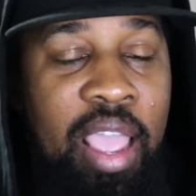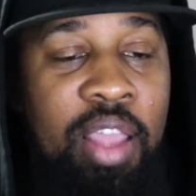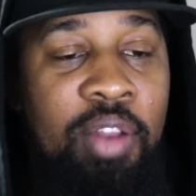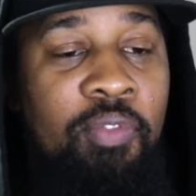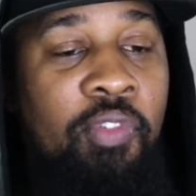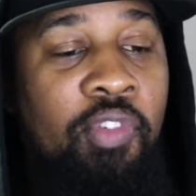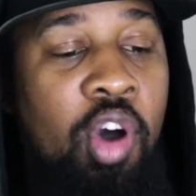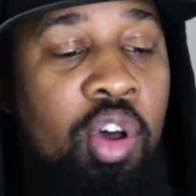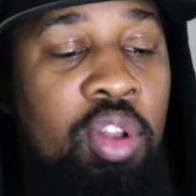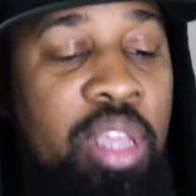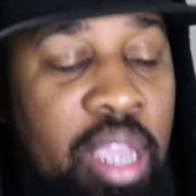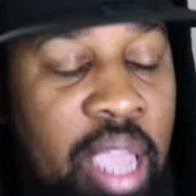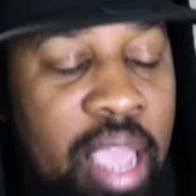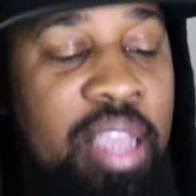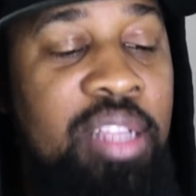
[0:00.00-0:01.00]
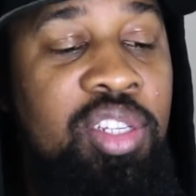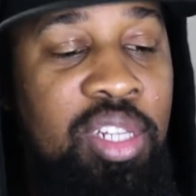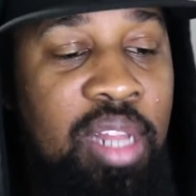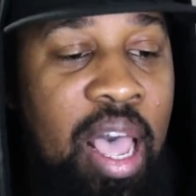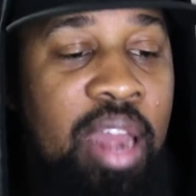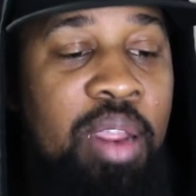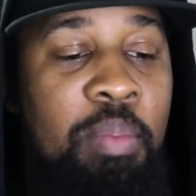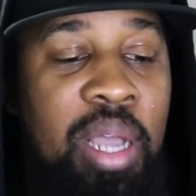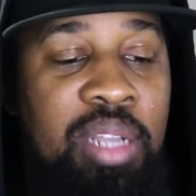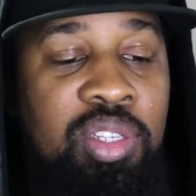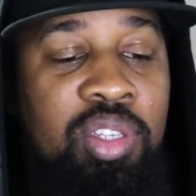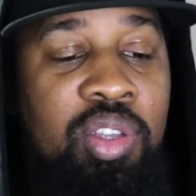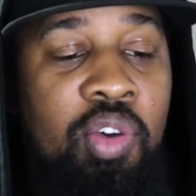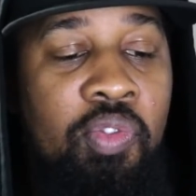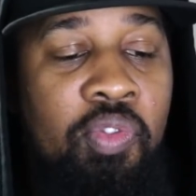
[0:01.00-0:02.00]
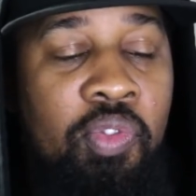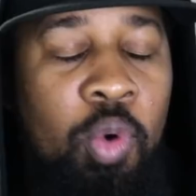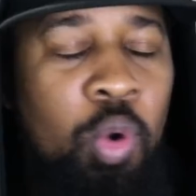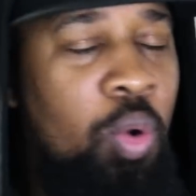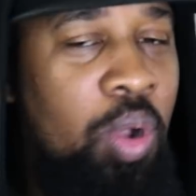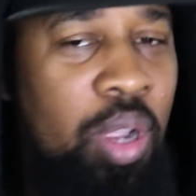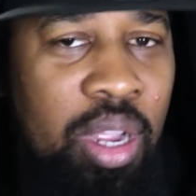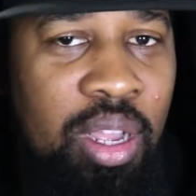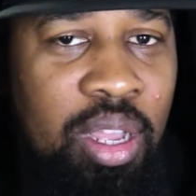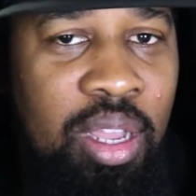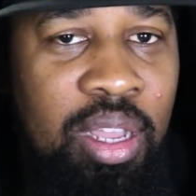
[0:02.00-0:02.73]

and falling and sliding myself forward,